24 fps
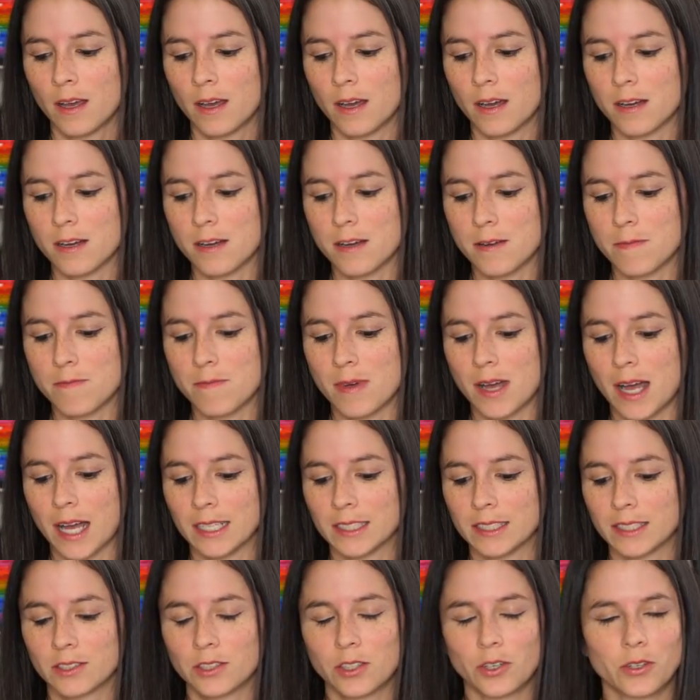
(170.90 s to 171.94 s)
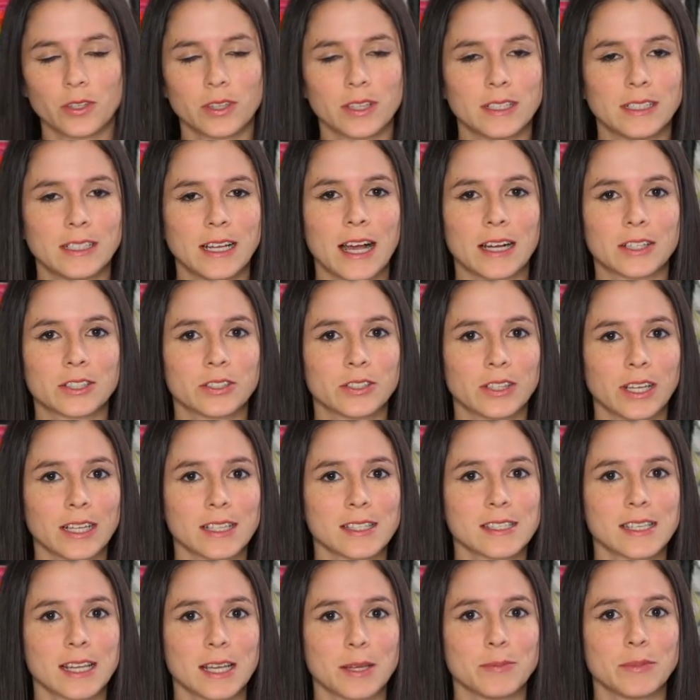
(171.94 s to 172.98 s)
um, I did go to the doctor
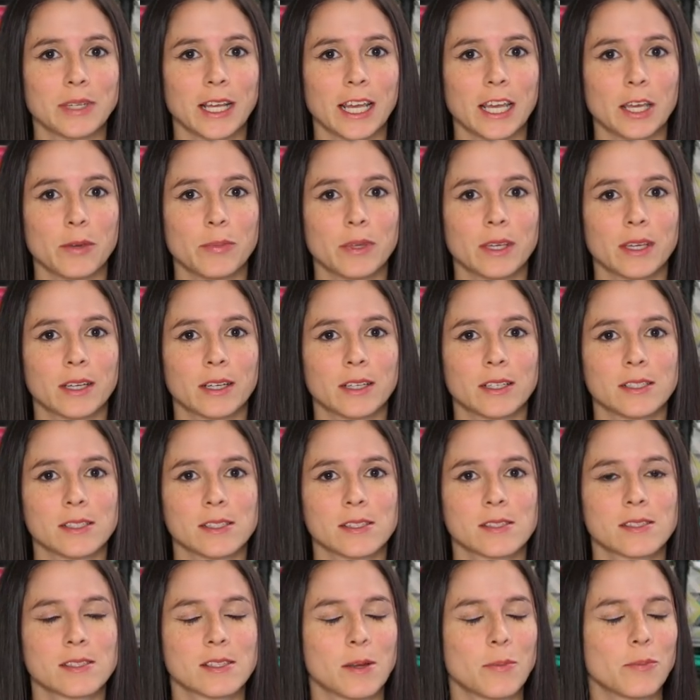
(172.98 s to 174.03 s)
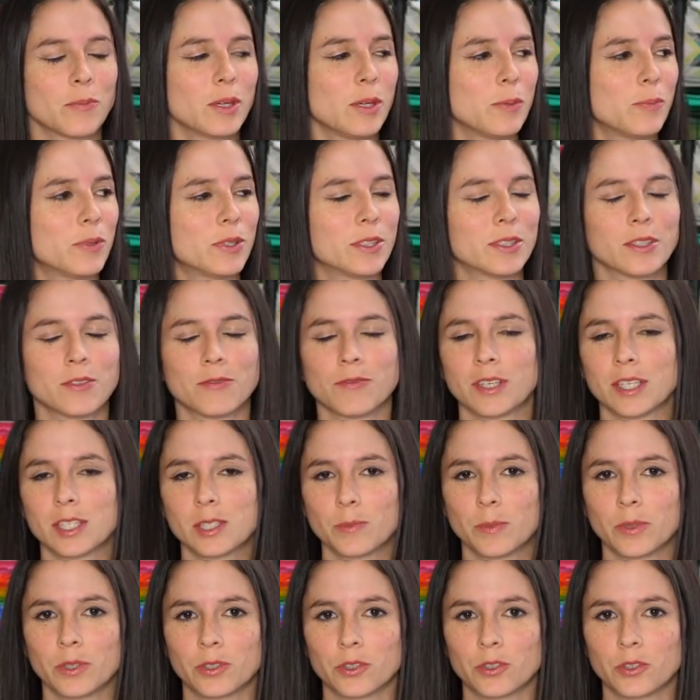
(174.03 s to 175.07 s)
that same day because some people in the
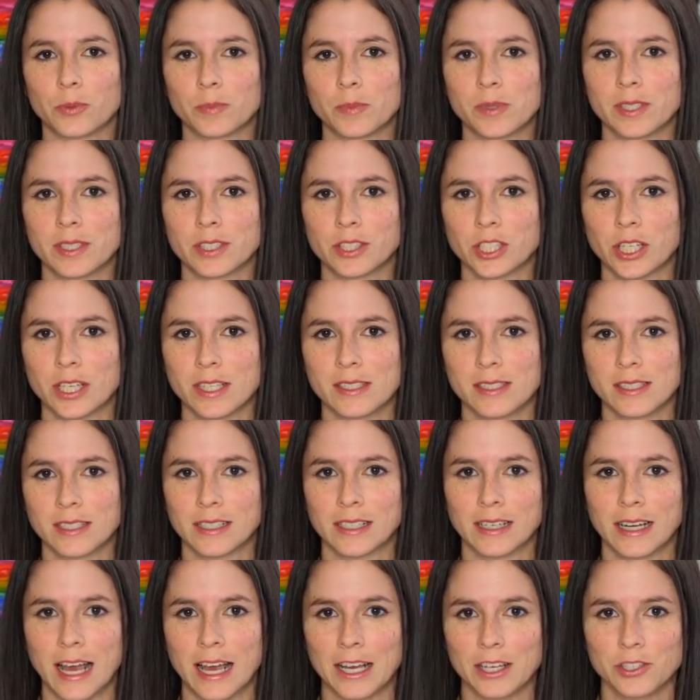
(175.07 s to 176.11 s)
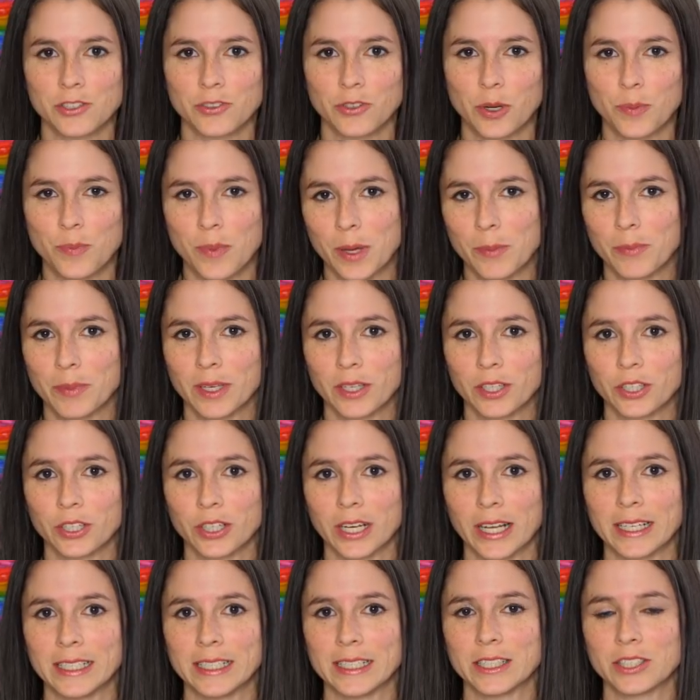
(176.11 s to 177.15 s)
Facebook group suggested an x-ray might be a
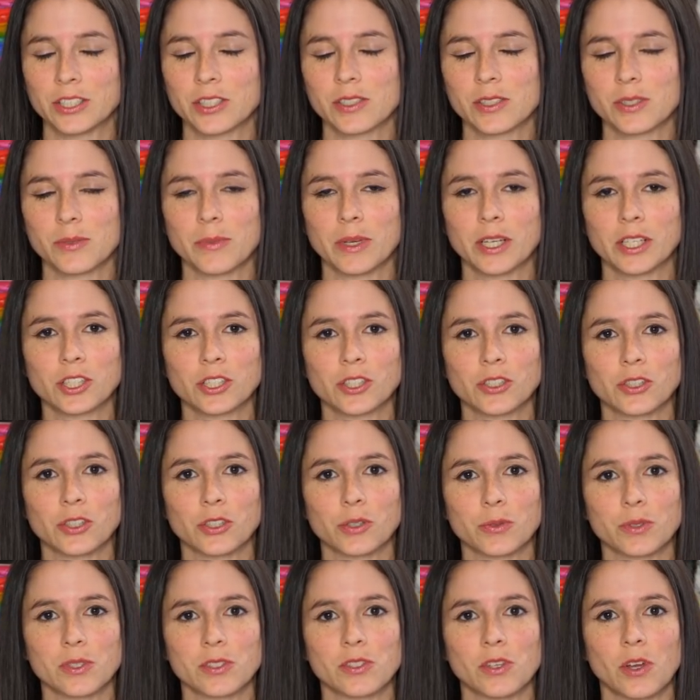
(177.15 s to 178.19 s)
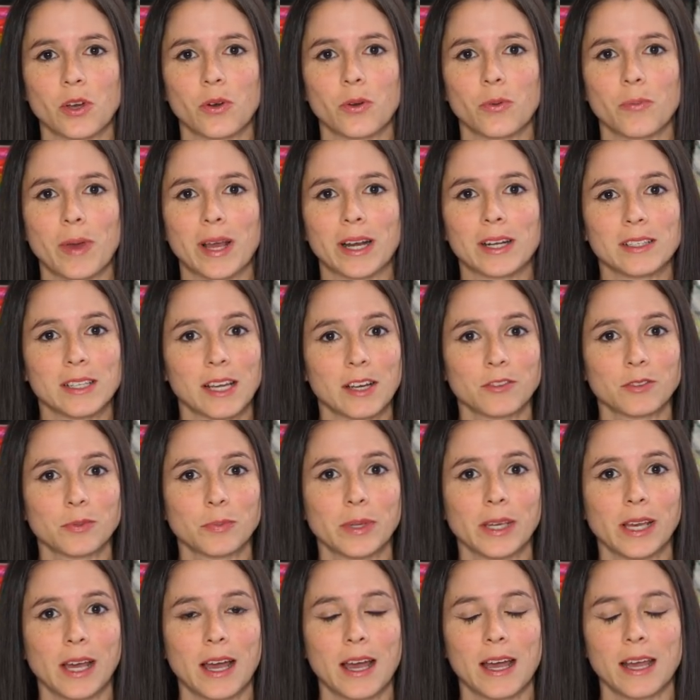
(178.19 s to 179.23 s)
good idea just to make sure there was no metal left
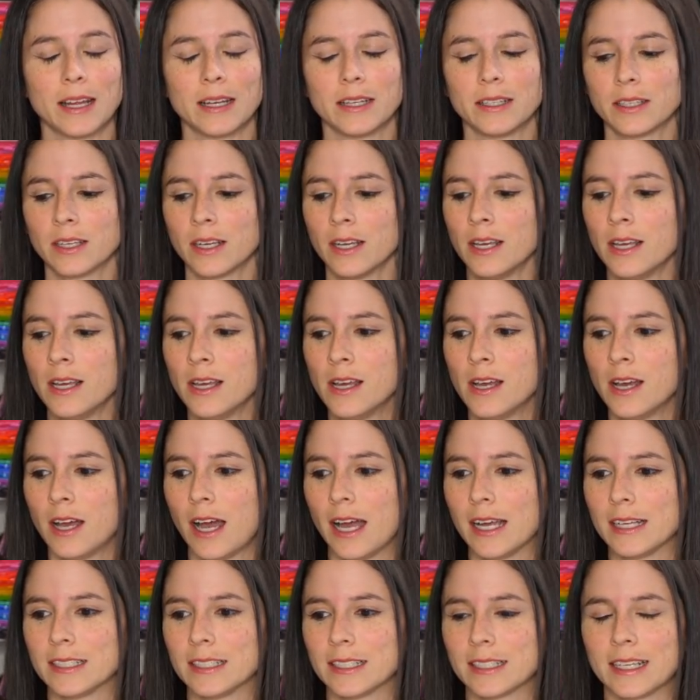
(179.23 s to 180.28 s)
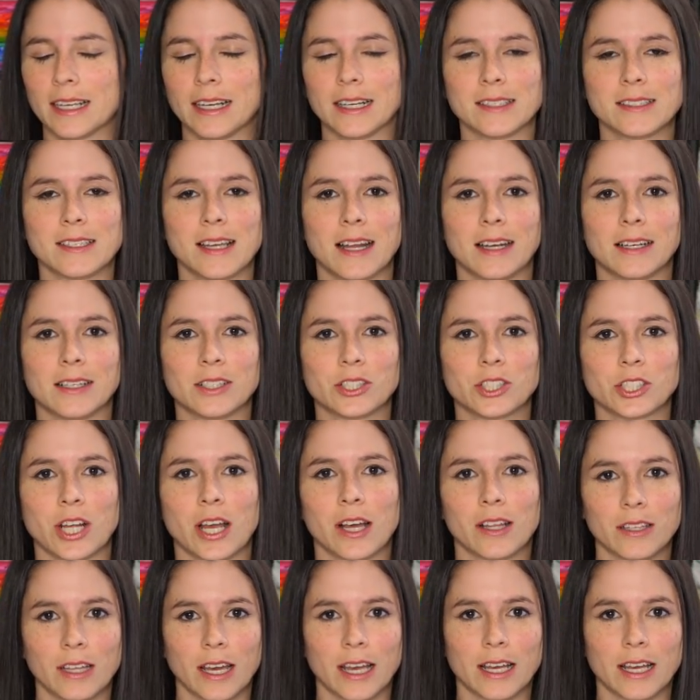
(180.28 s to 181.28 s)
behind. I did get a tetanus shot